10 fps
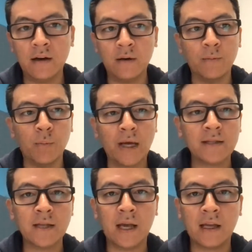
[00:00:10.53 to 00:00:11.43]
Mike
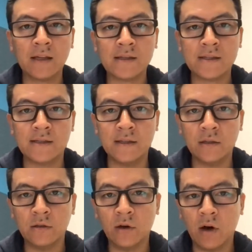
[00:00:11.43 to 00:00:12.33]
Tang is
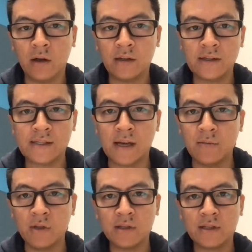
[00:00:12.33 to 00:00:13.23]
still on
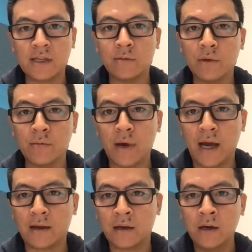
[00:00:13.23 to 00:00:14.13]
assignment. He'll be
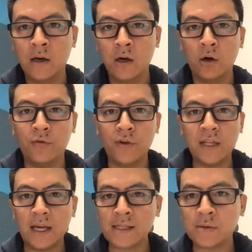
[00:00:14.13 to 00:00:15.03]
back hopefully
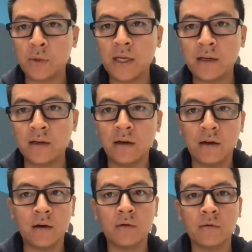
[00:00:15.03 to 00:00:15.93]
next week.
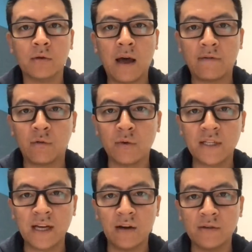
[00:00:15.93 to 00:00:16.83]
I'll have to reach
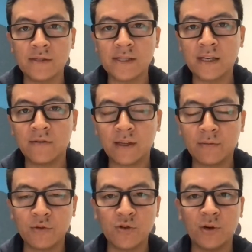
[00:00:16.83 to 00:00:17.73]
out and see if you
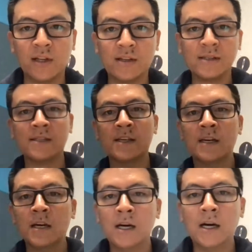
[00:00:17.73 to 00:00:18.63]
can join us.
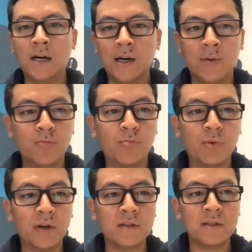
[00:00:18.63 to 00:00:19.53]

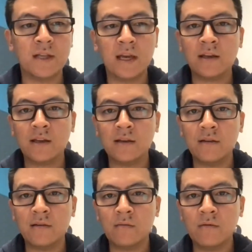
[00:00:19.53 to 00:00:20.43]
But today you
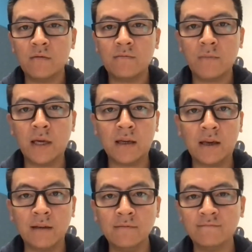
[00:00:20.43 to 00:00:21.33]
get me
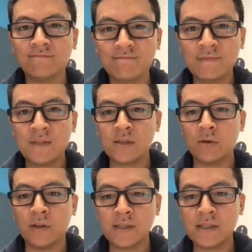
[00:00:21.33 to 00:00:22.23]
again. So
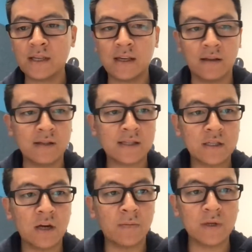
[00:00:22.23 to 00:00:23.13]
let's see. Let's
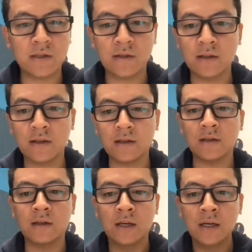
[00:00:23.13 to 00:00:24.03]
jump into the